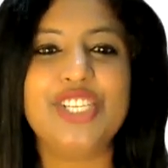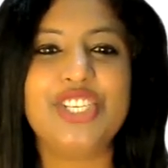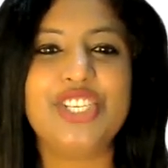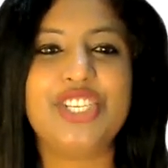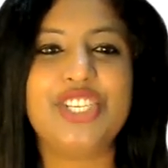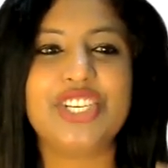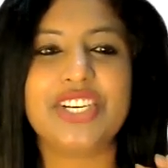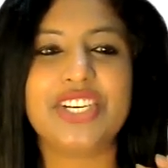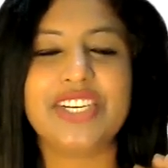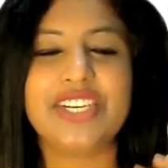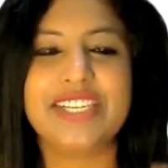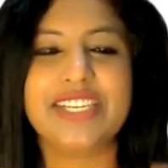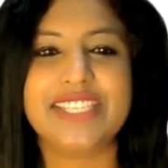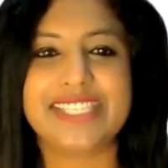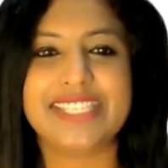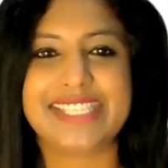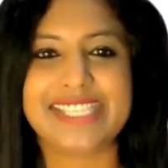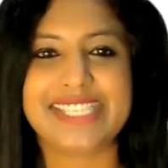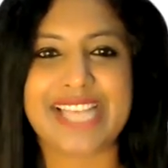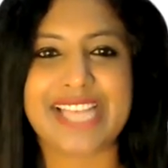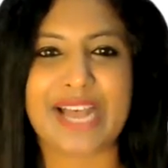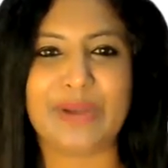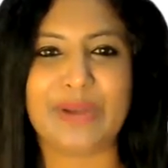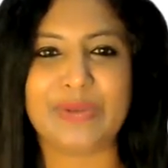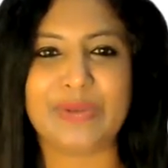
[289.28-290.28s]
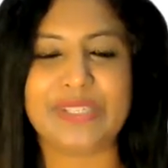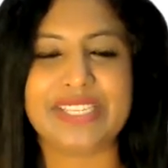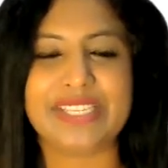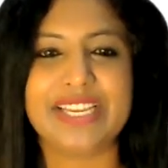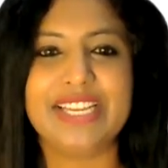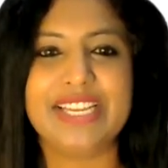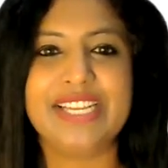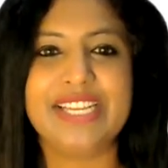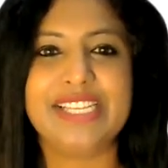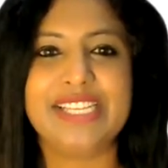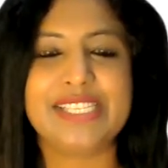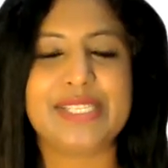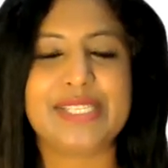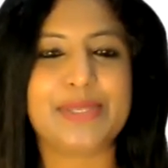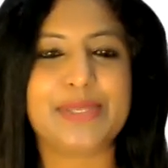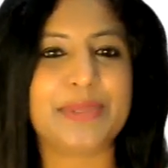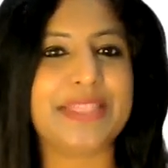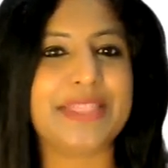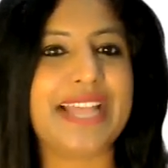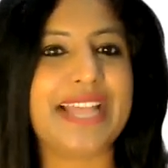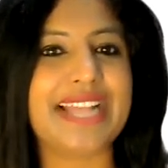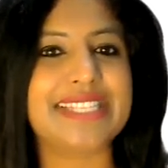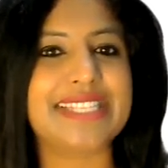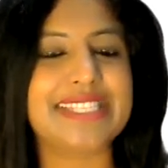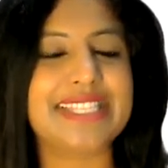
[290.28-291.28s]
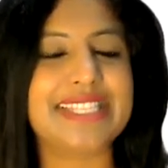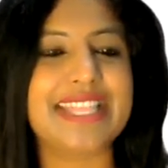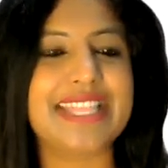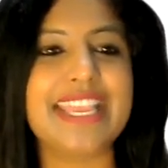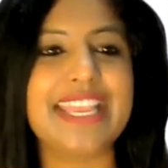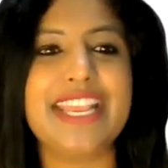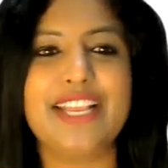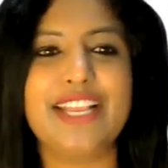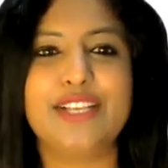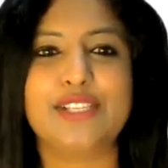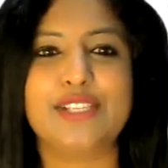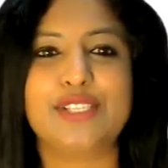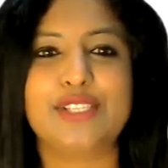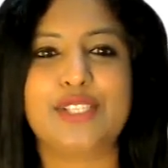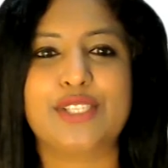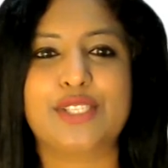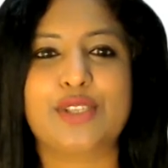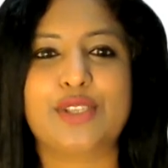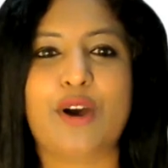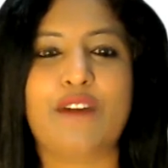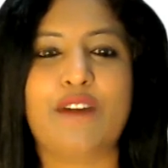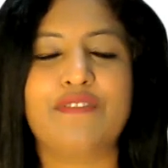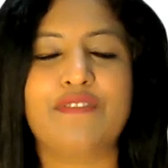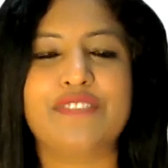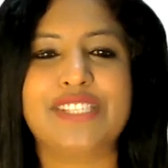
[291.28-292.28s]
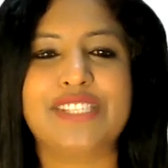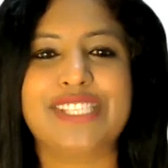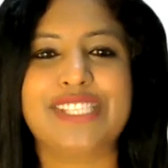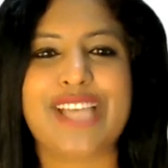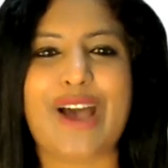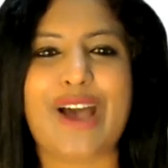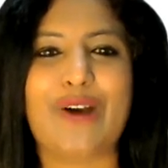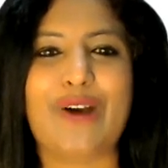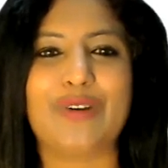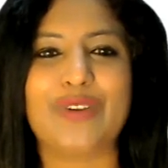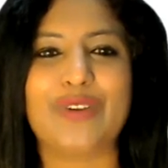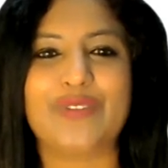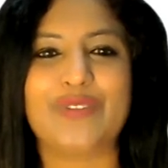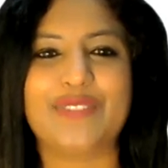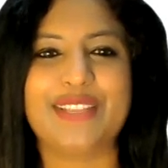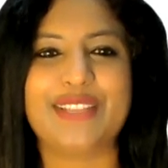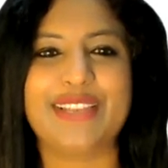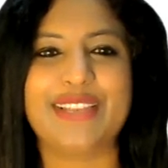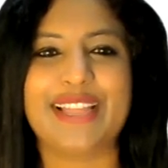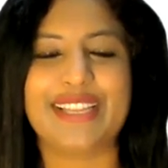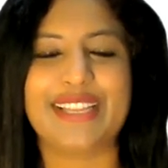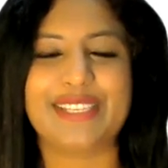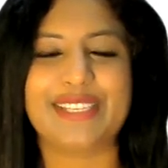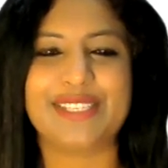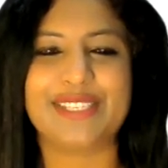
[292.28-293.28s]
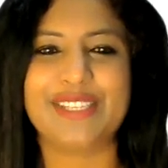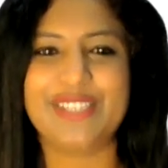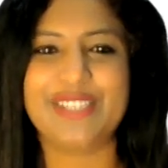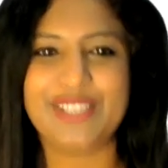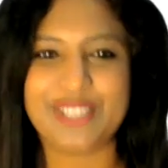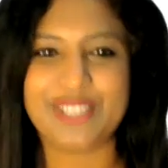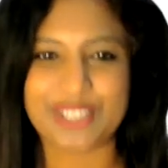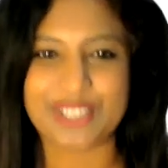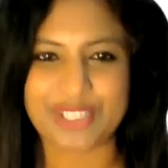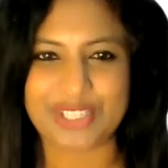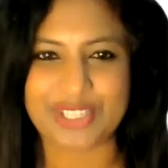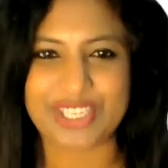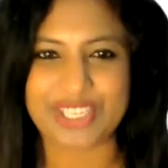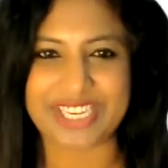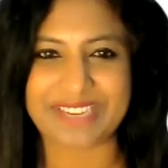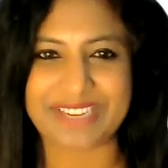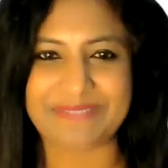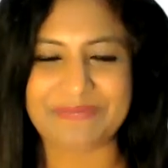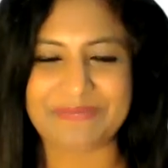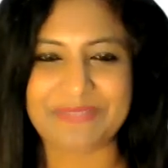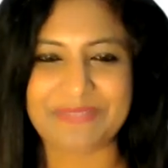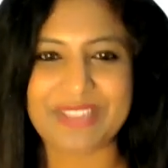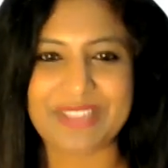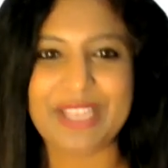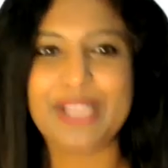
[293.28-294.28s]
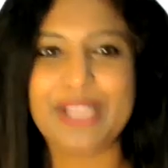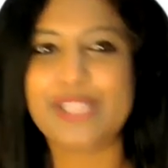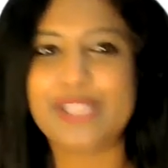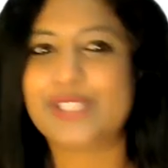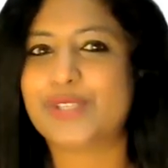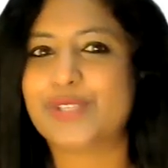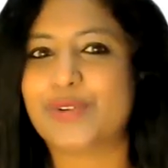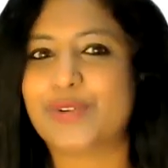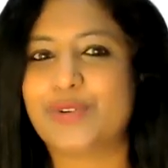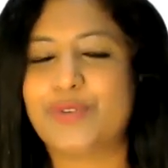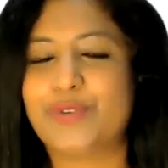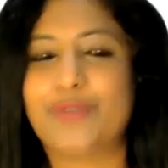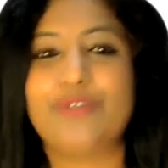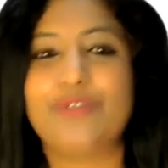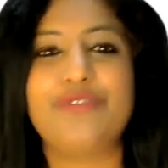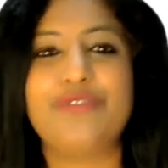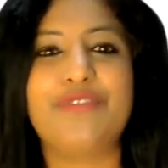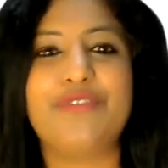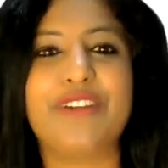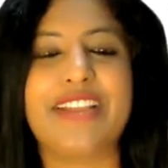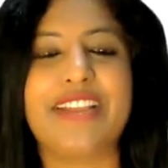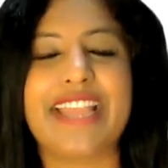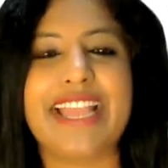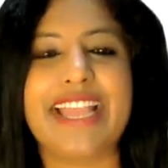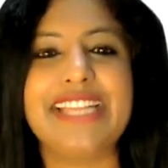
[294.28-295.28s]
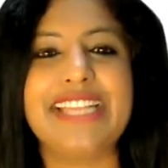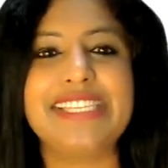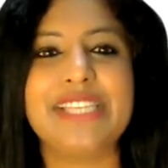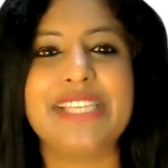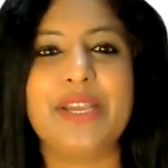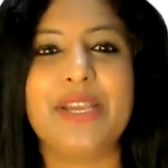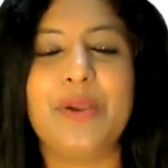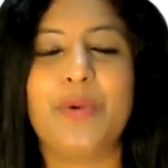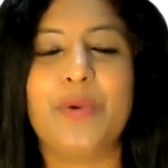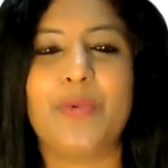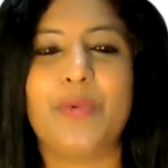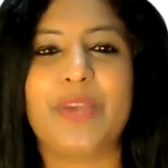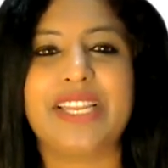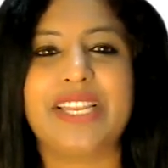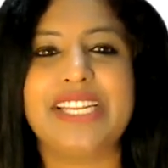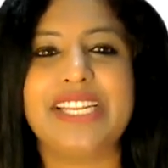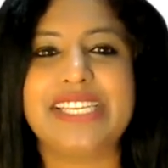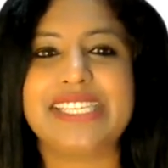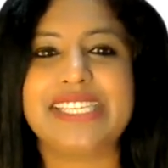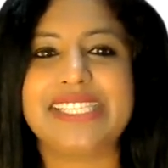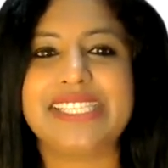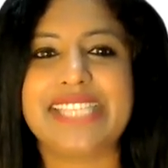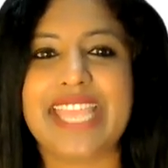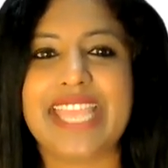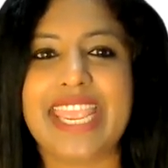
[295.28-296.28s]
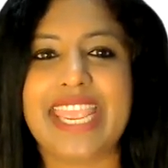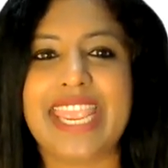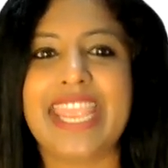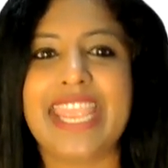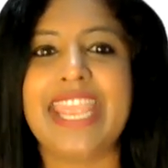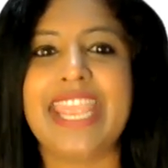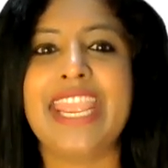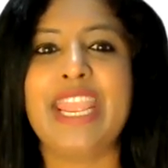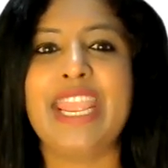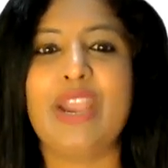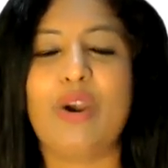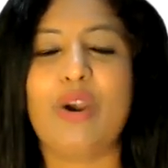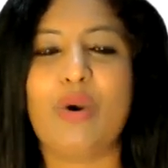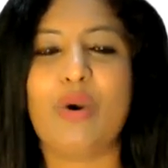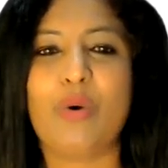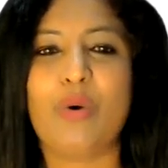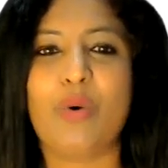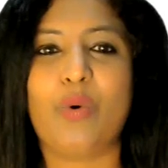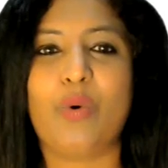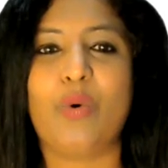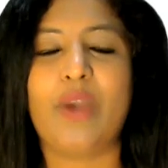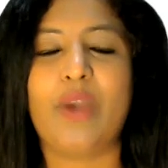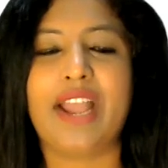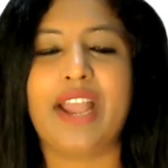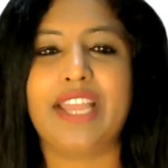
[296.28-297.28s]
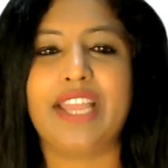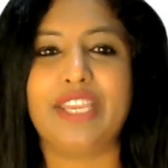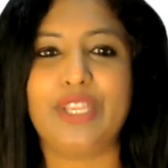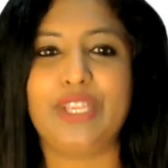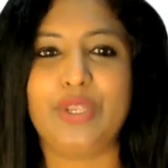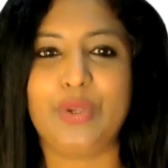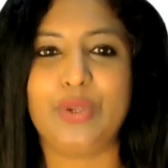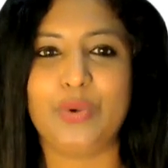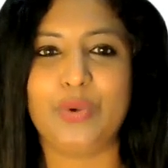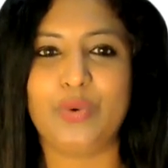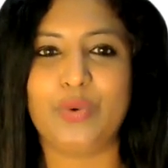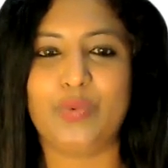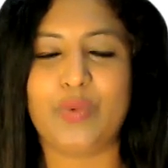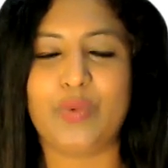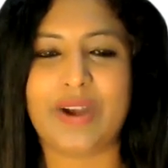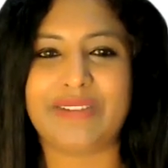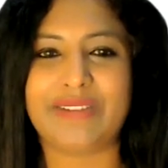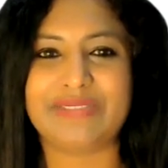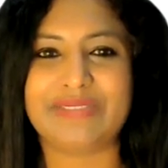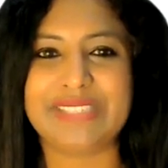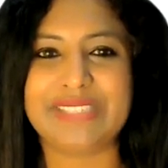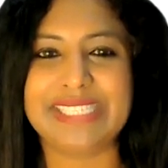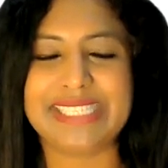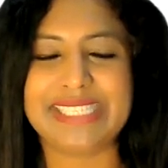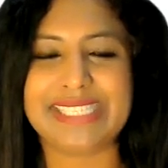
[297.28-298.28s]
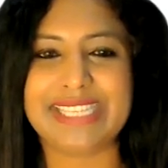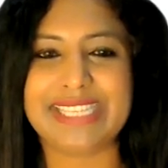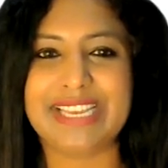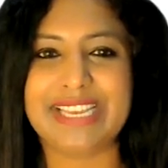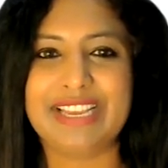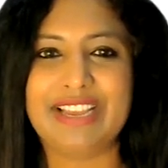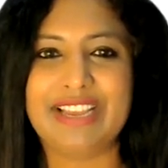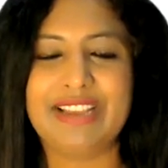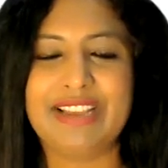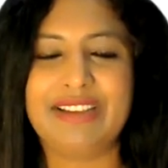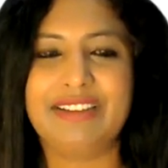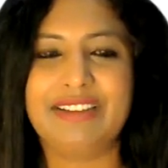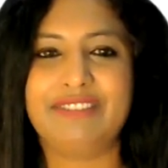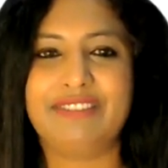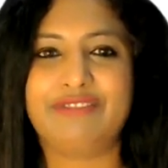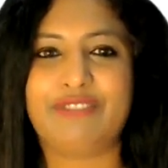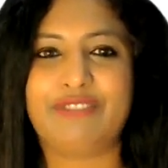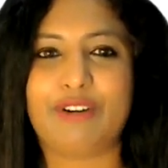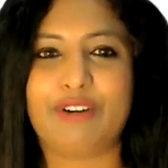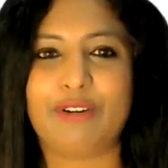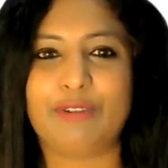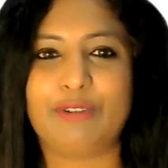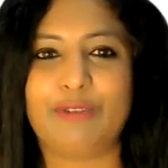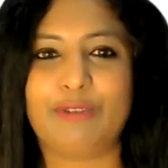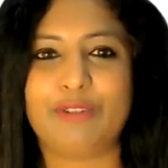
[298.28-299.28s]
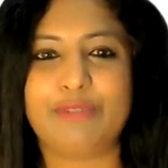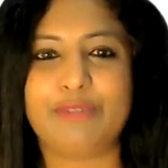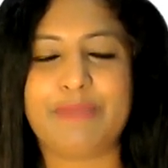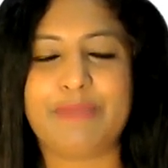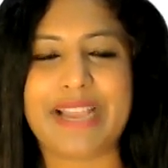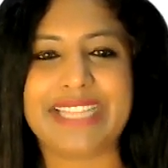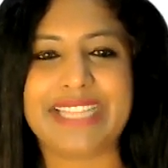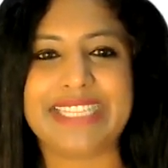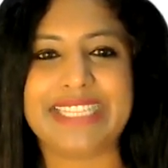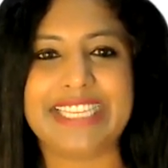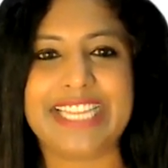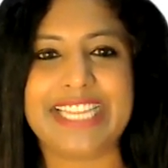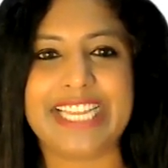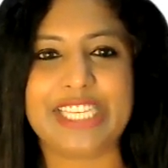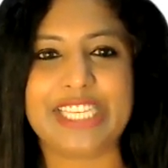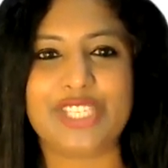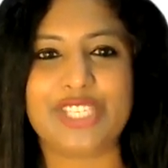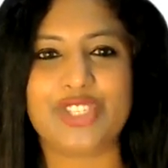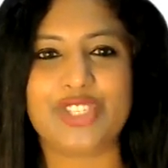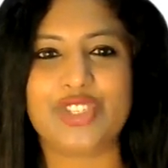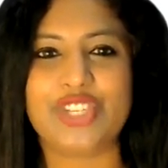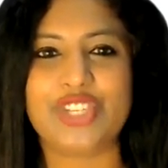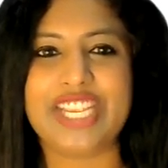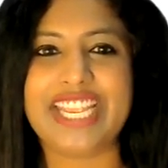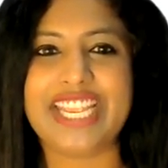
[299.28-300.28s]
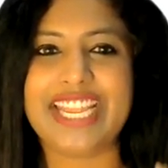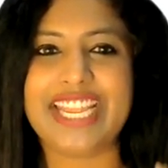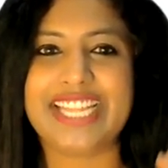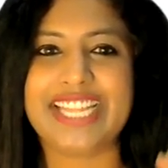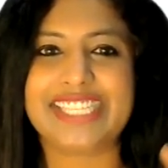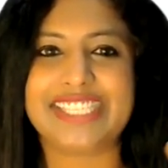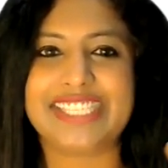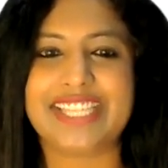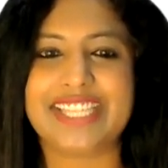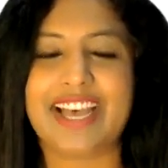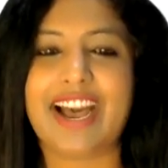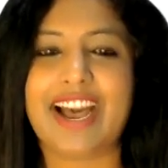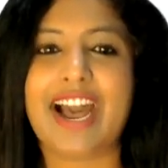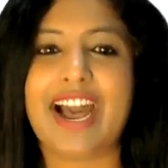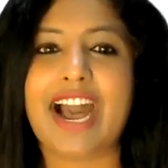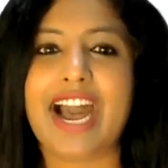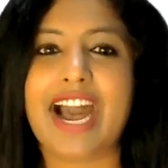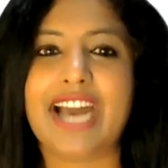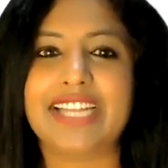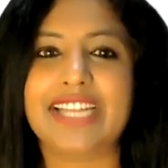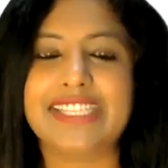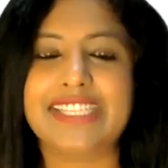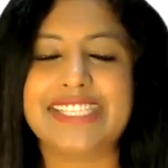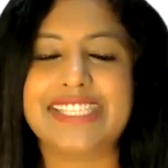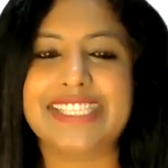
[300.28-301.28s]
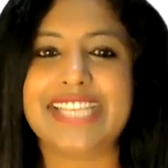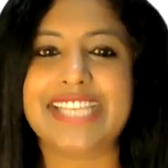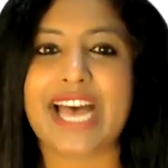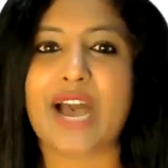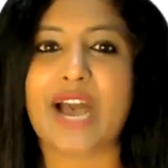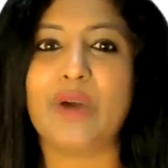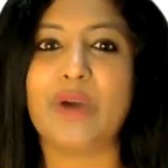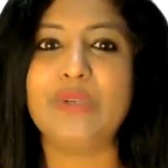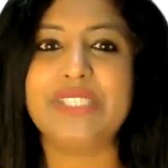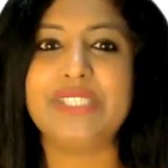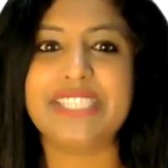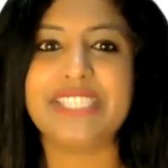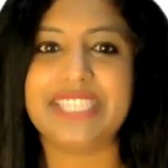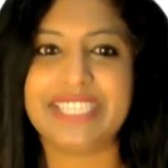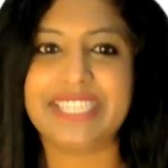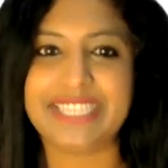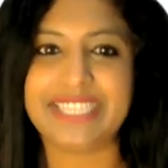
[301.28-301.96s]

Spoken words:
J sound. So that's the soft sound of the letter G. So don't forget when it is A, O, and U vowels followed by the letter G, it's the hard sound